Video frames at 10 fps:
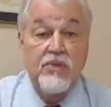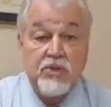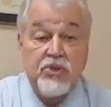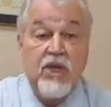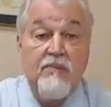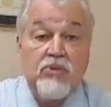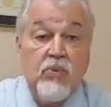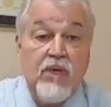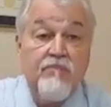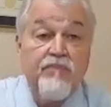change
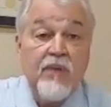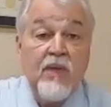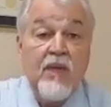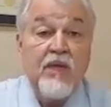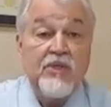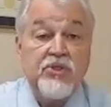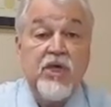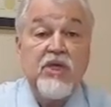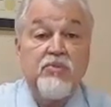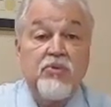between
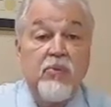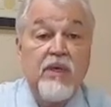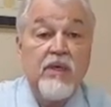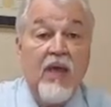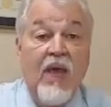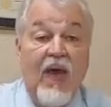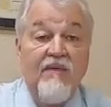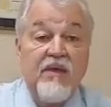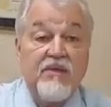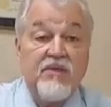
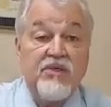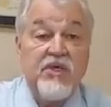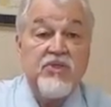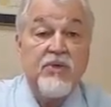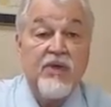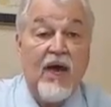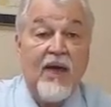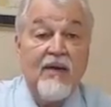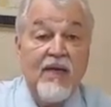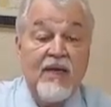having a disease or
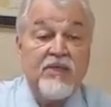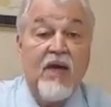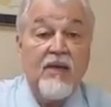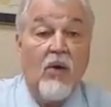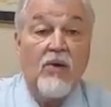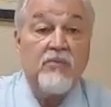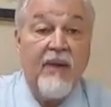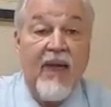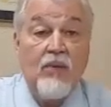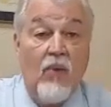not is not always
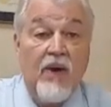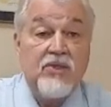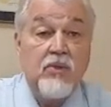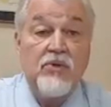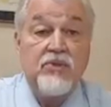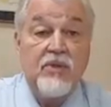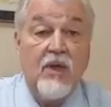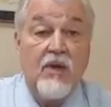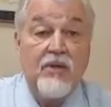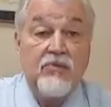black and white. It's not always a
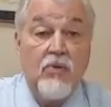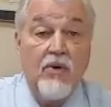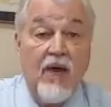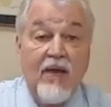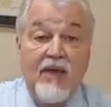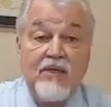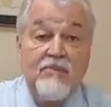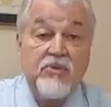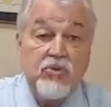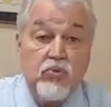clearly drawn line. A lot of times
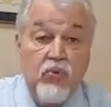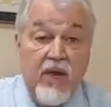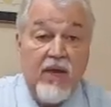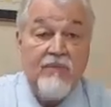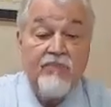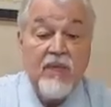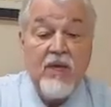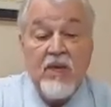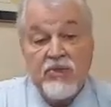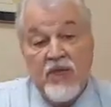it's gray.
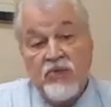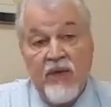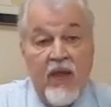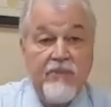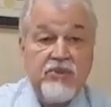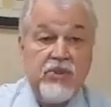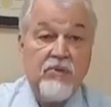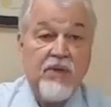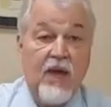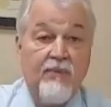So that's what happens here with
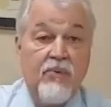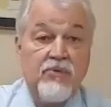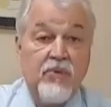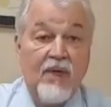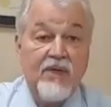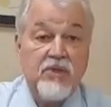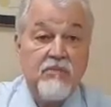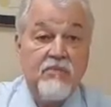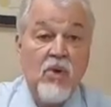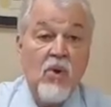
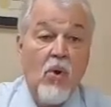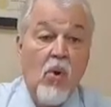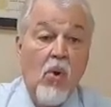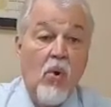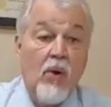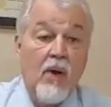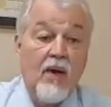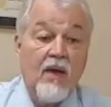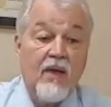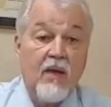hypoadrenalism or
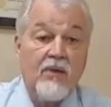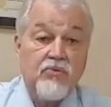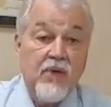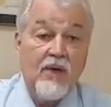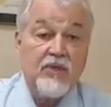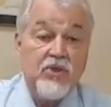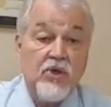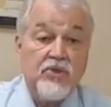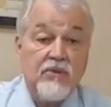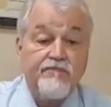adrenal exhaustion.